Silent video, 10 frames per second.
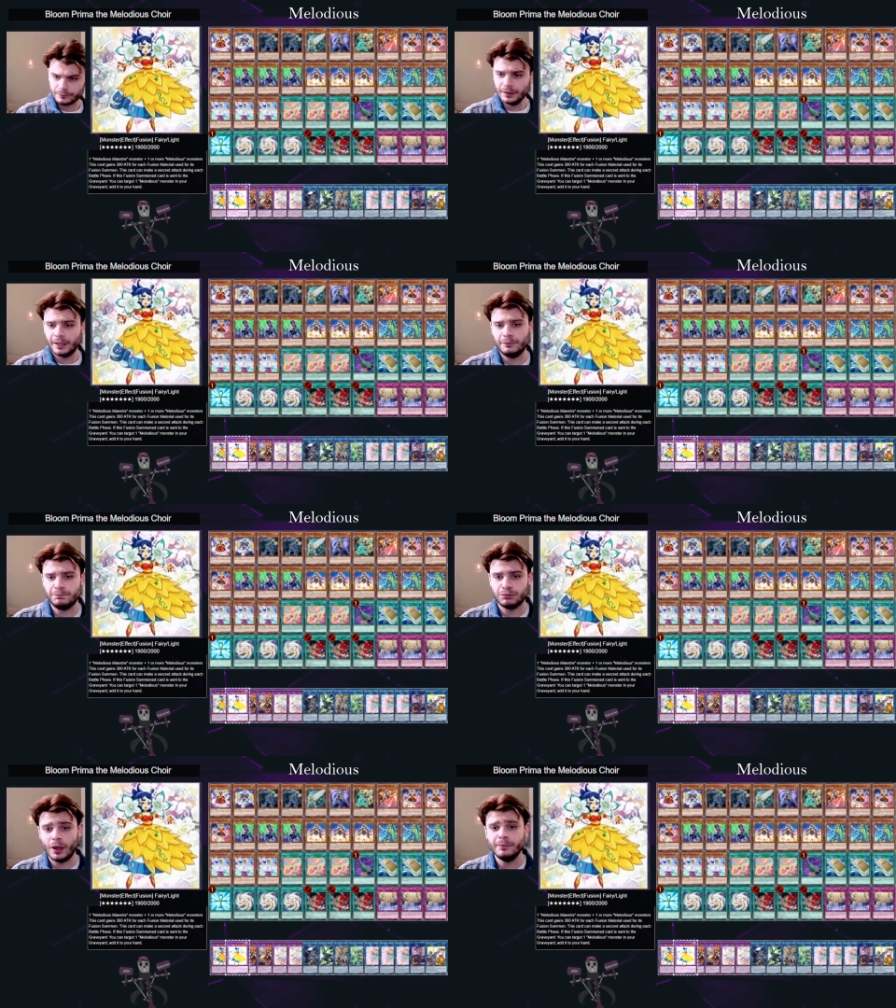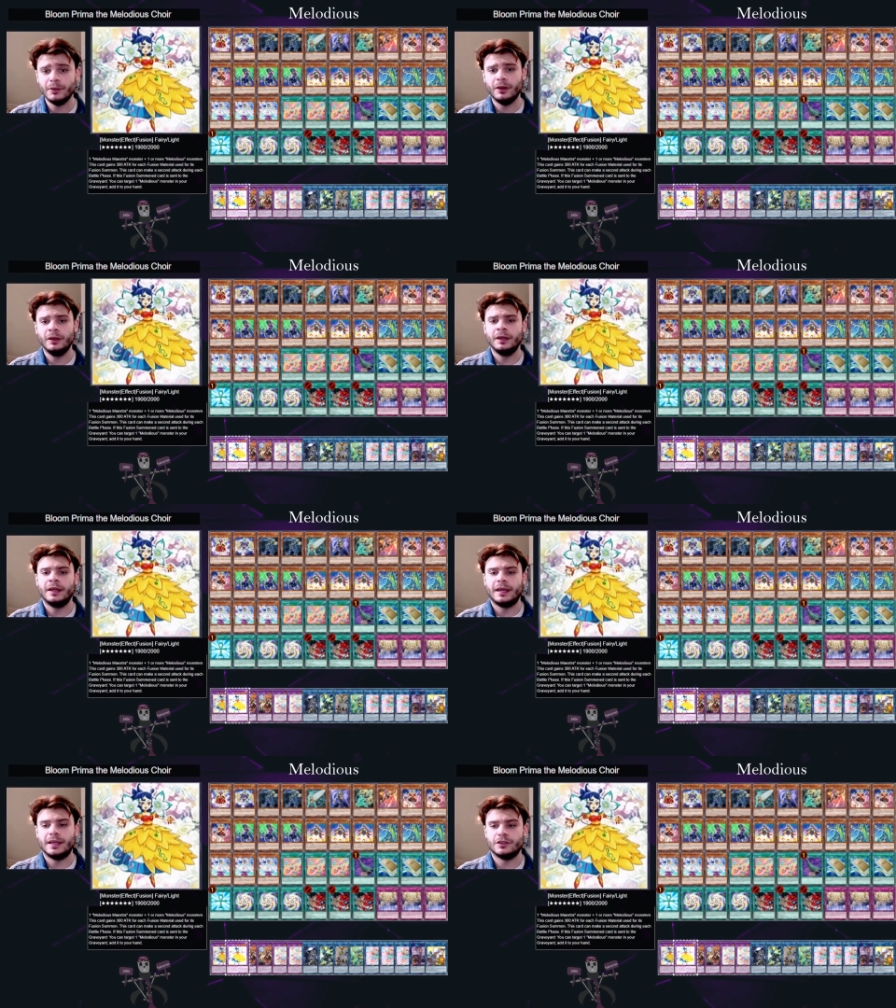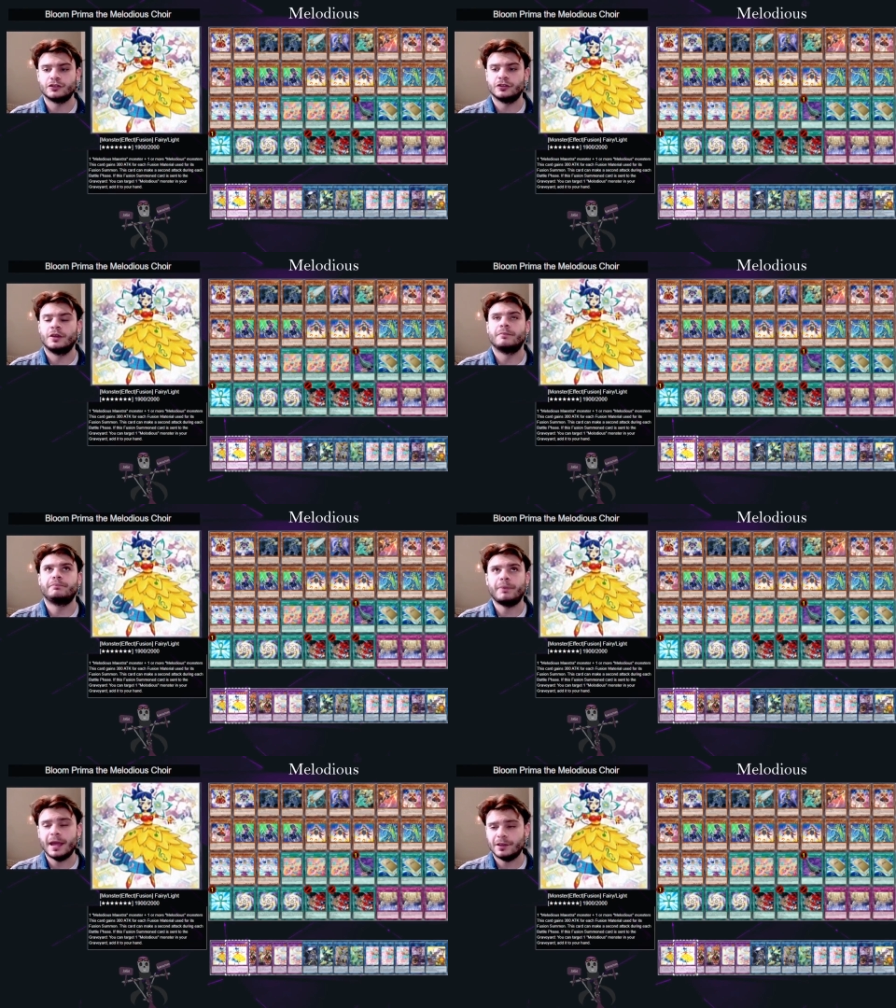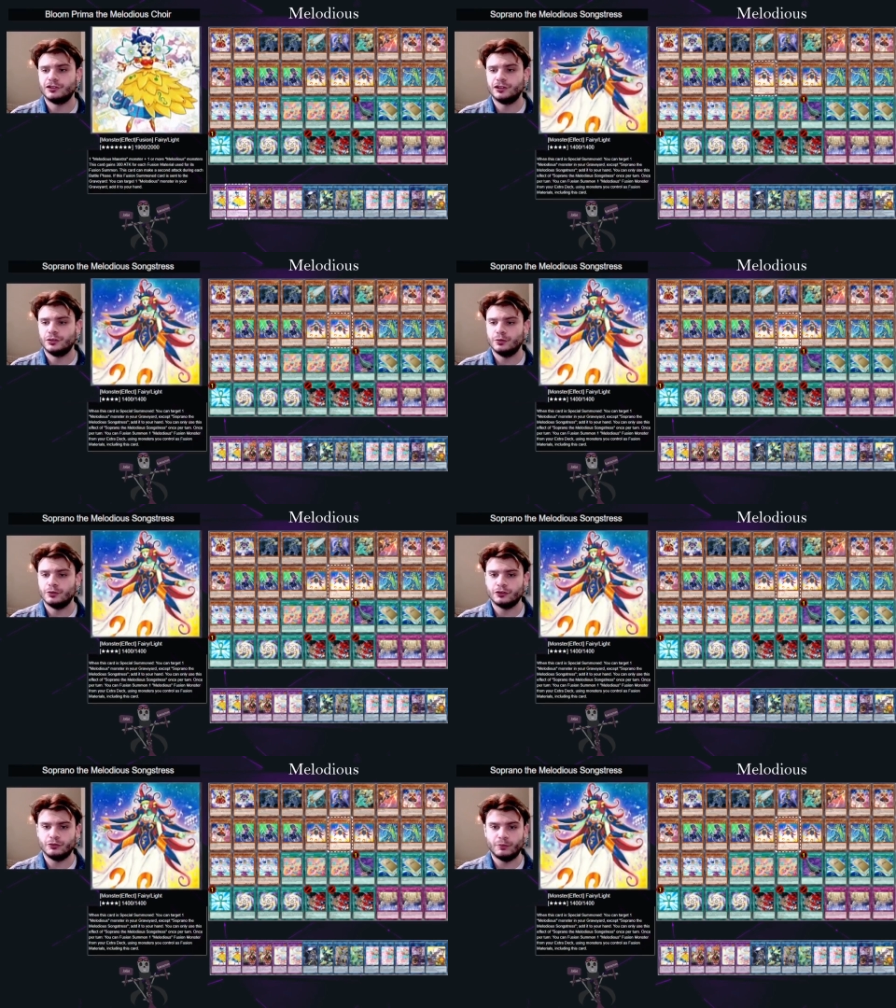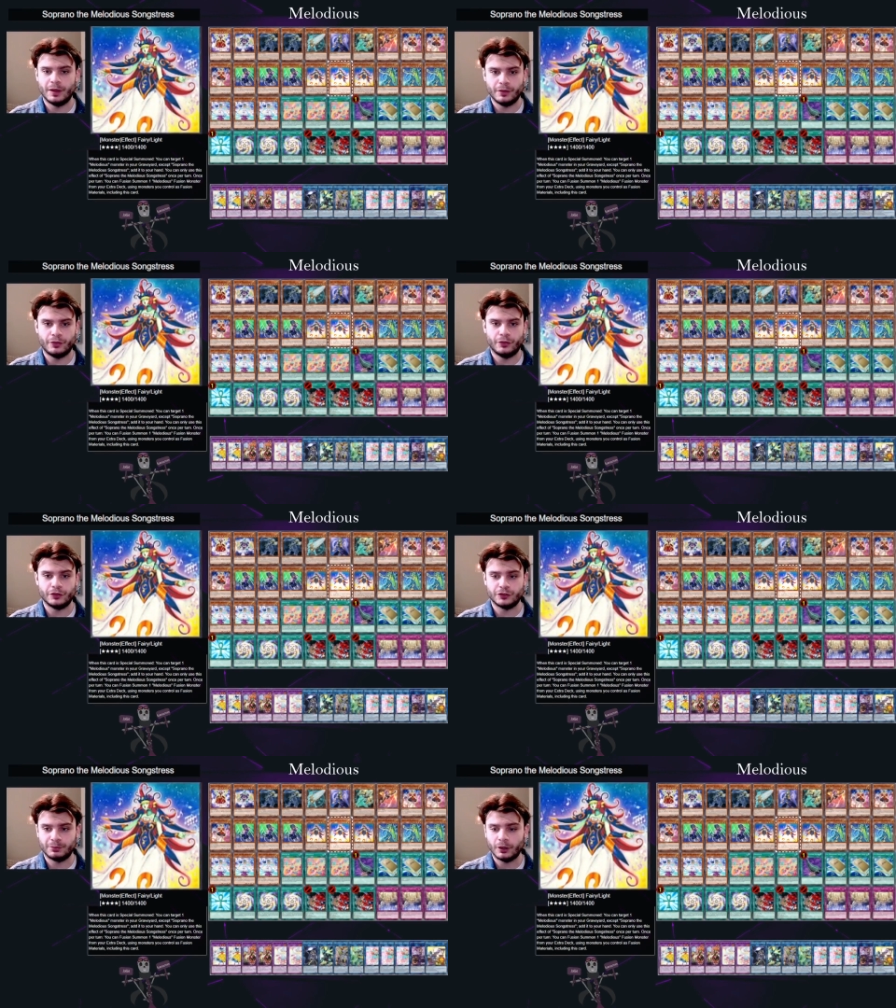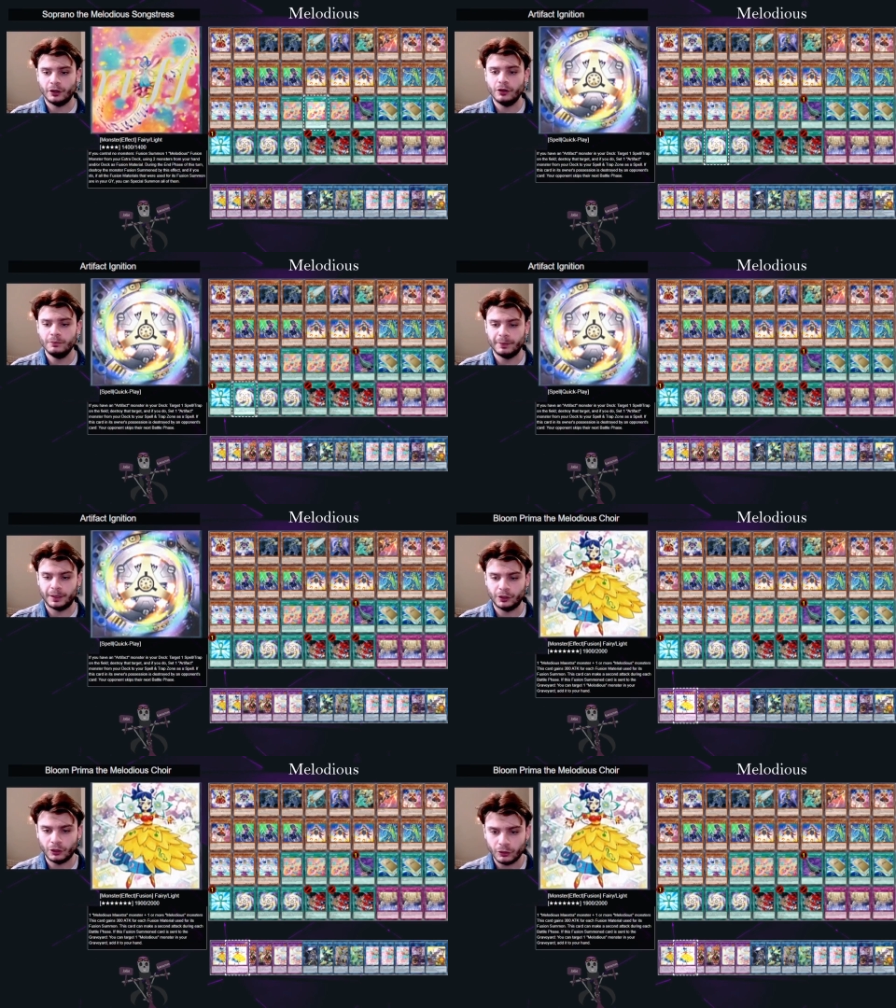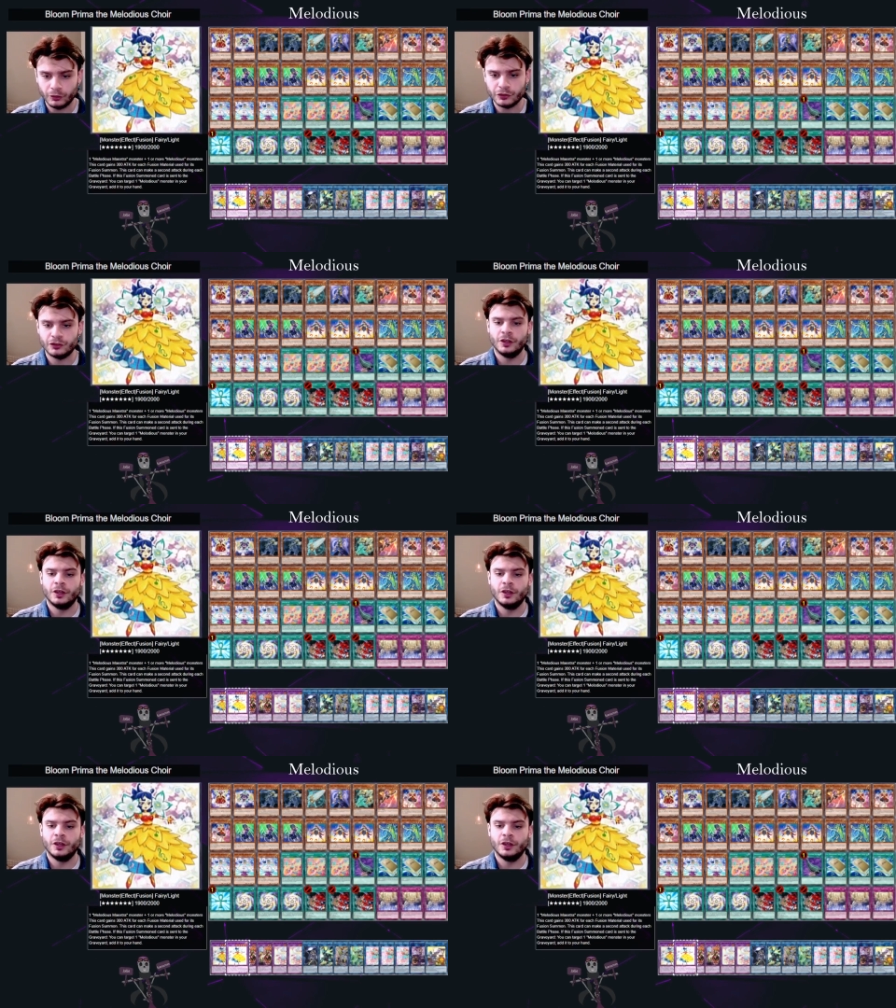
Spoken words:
Now, Primer is best used with the Soprano because